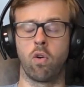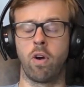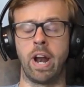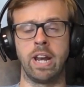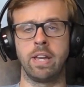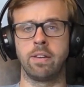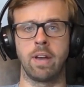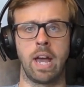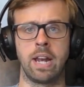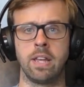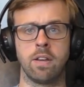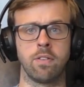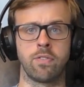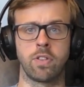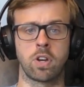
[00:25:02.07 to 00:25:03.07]
or
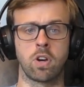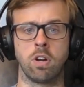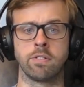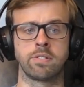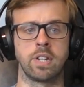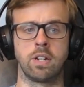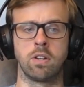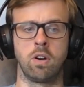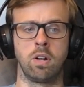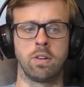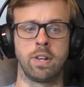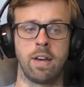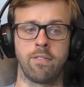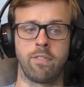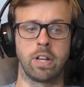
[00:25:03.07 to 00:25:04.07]
any of the content
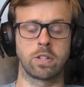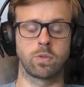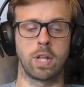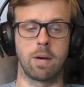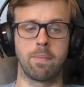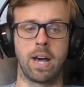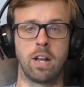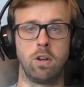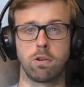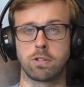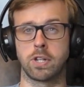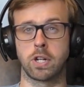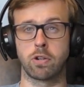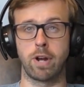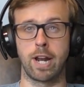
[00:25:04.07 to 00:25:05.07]
on Netflix for that matter,
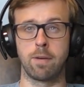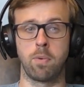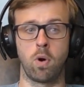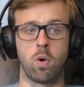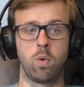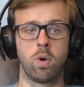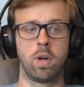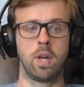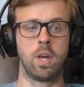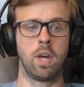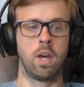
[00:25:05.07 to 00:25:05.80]
looks incredible.